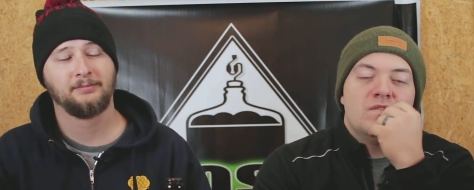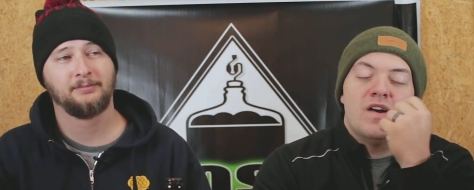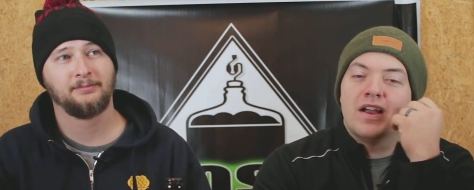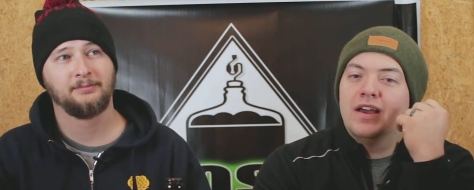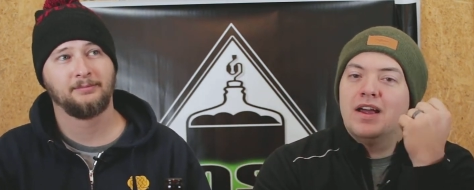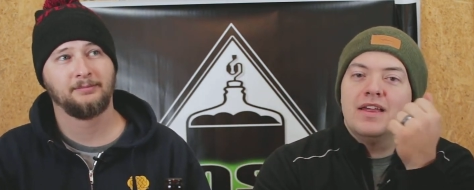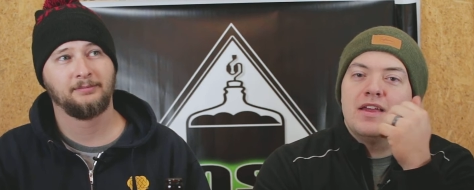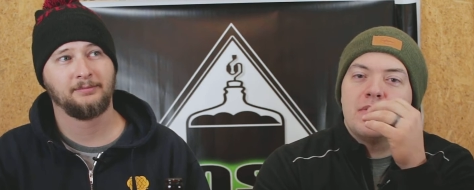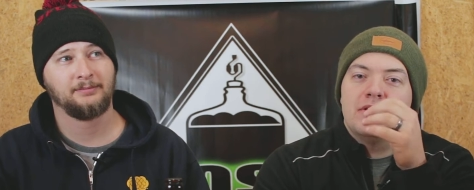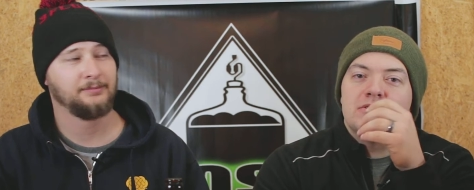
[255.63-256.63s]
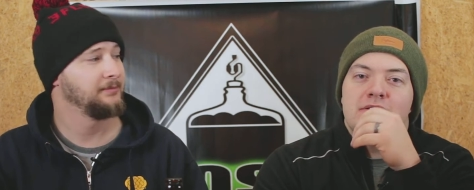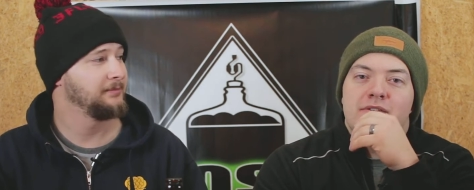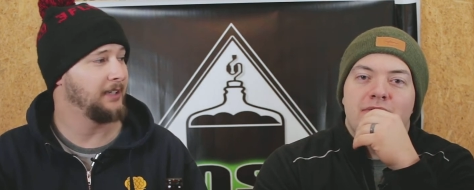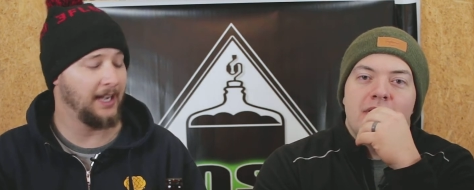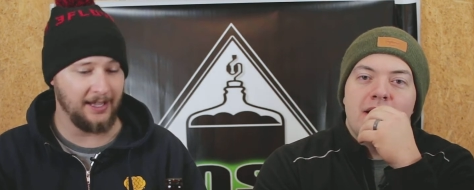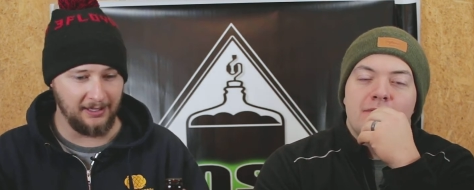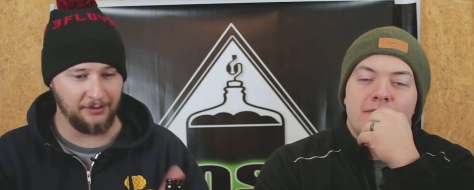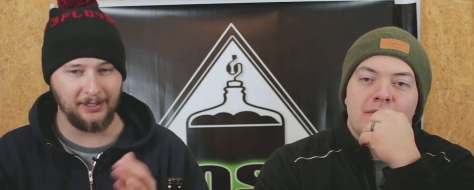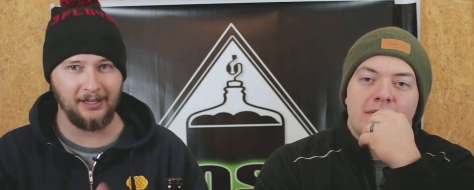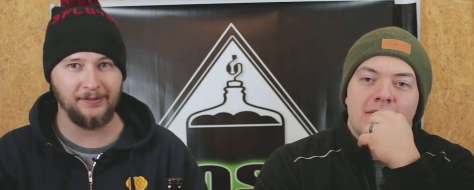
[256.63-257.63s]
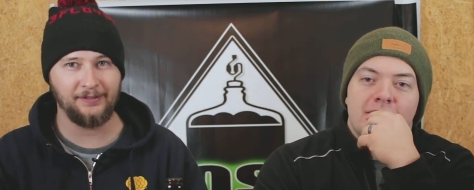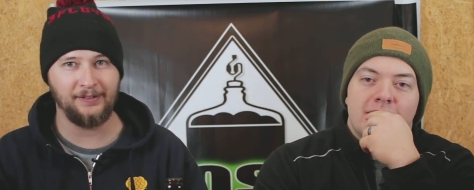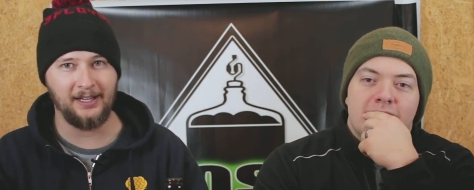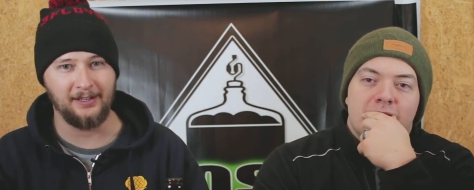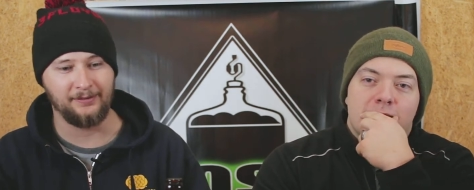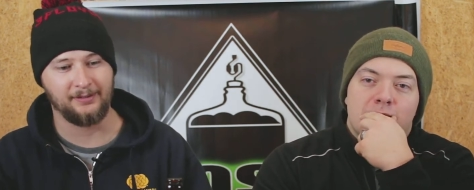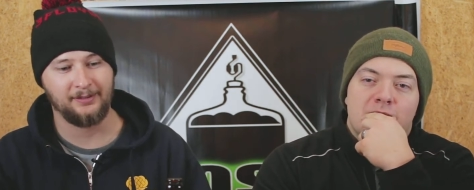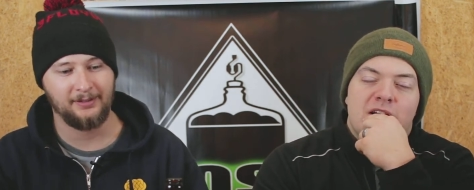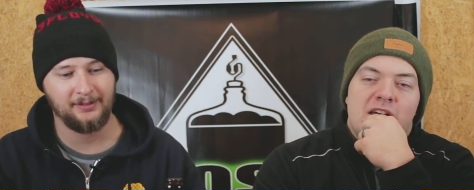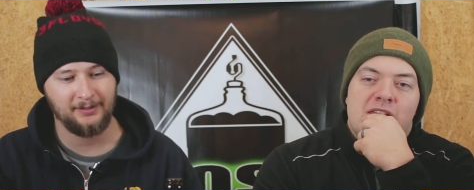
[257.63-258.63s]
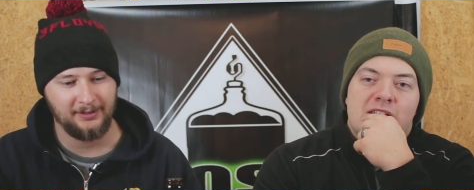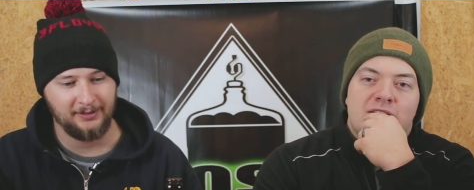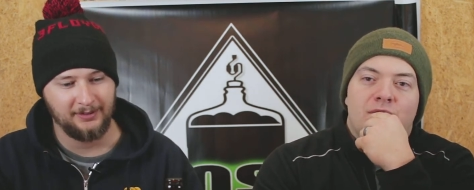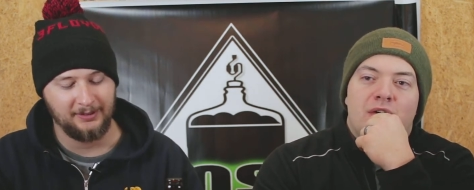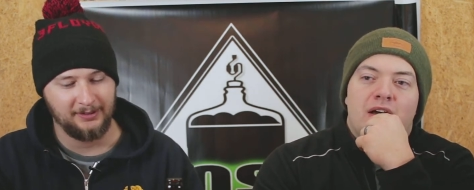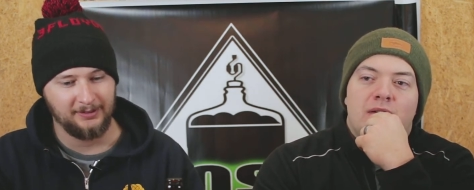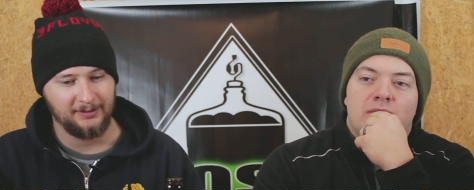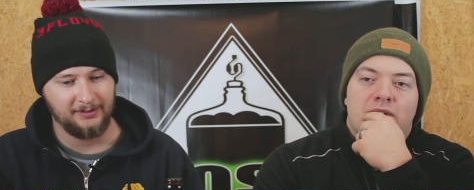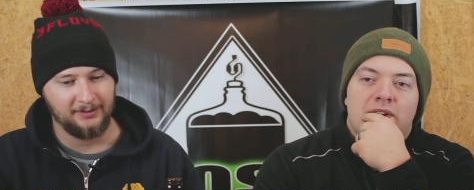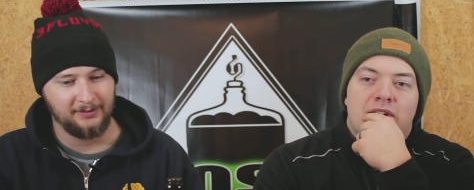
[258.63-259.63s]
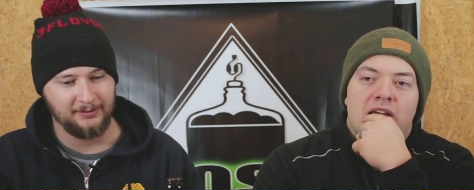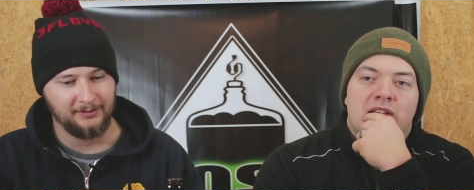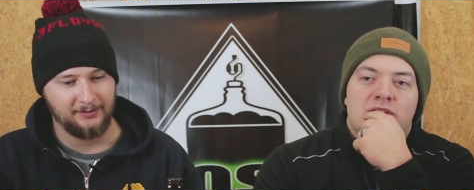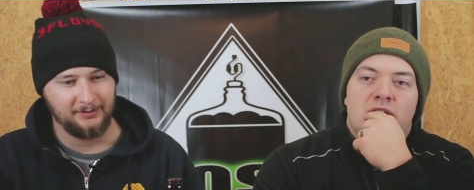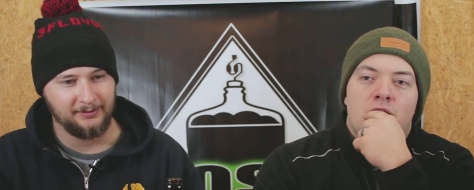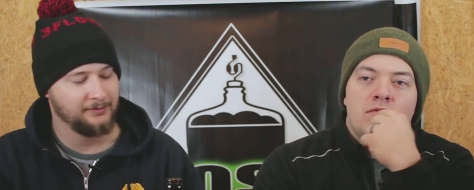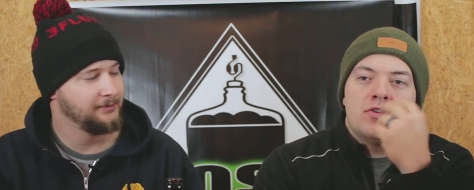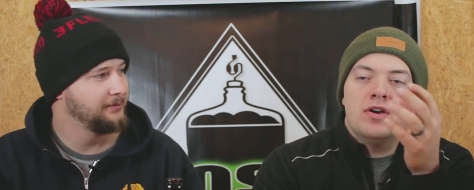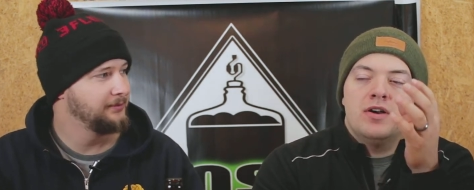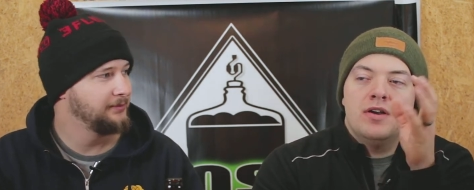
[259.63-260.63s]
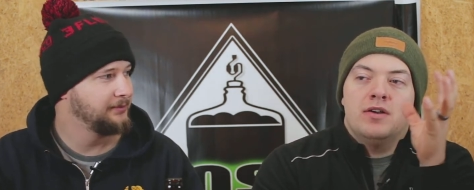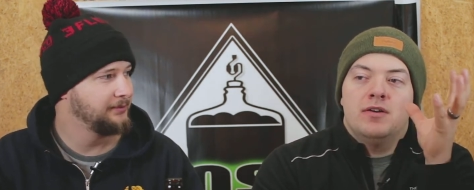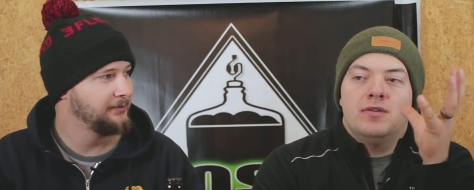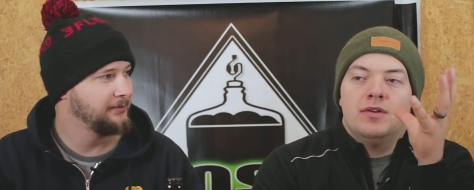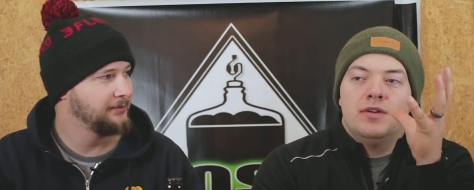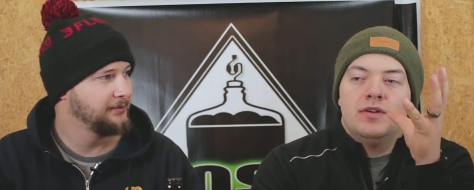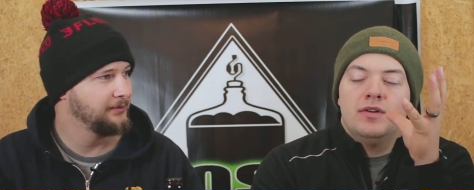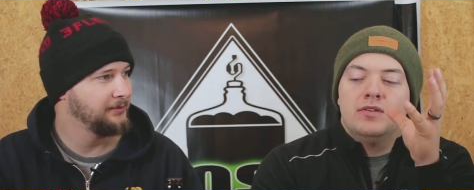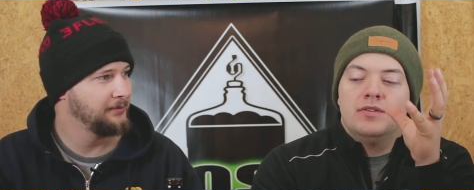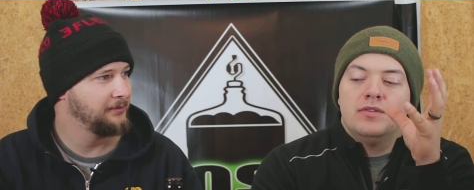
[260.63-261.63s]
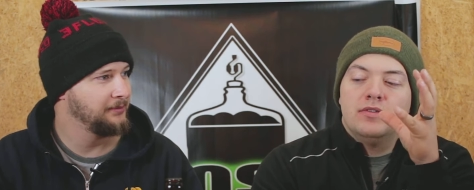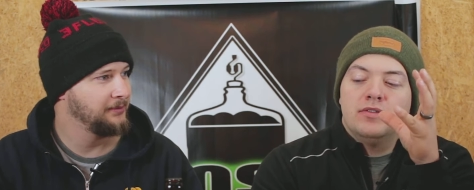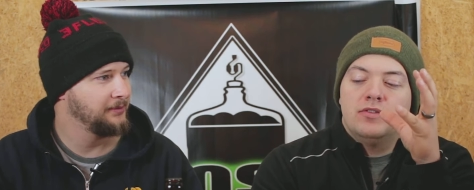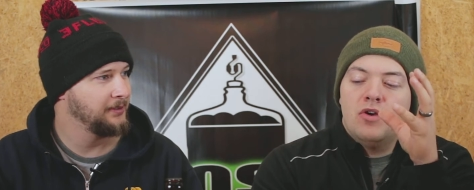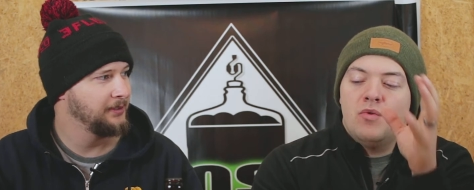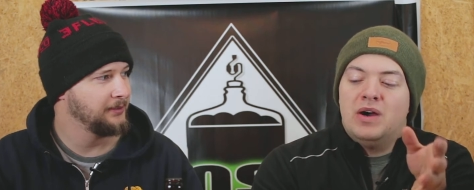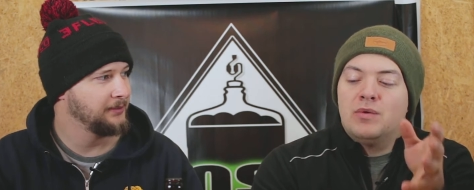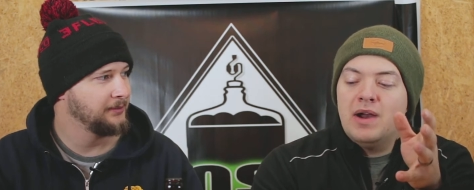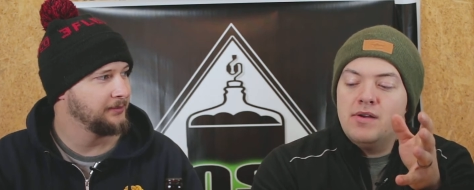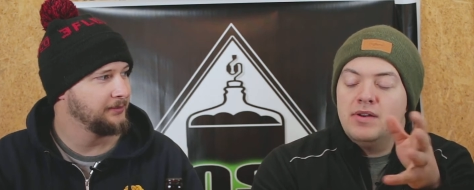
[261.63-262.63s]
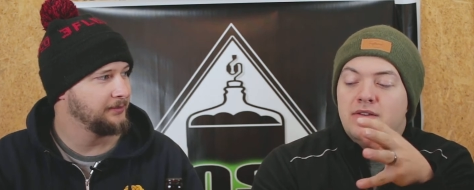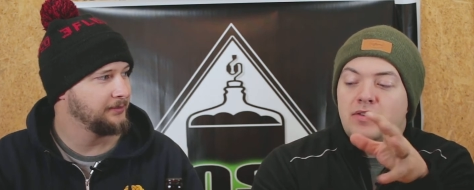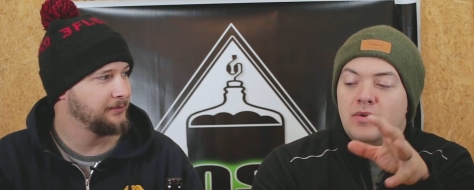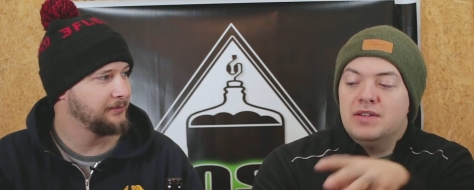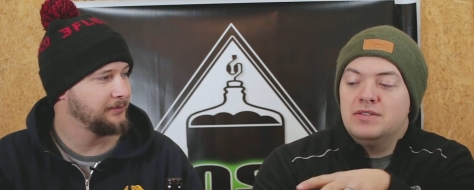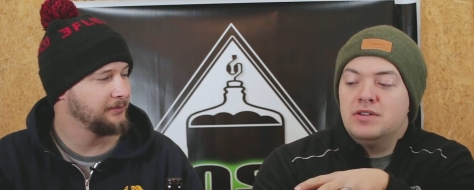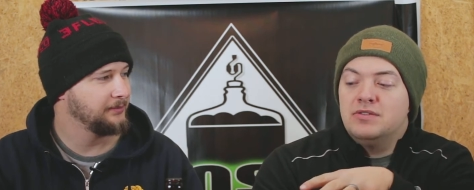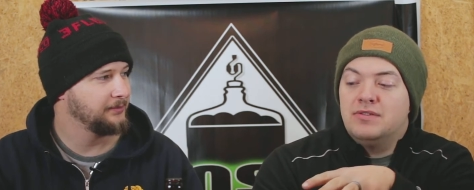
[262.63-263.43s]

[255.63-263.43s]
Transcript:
Speaker 1: Fuck it. I think we need to it a five. I think we
Speaker 2: can give it a five.
Speaker 1: I think it's a five. It's overall so well rounded, so easy to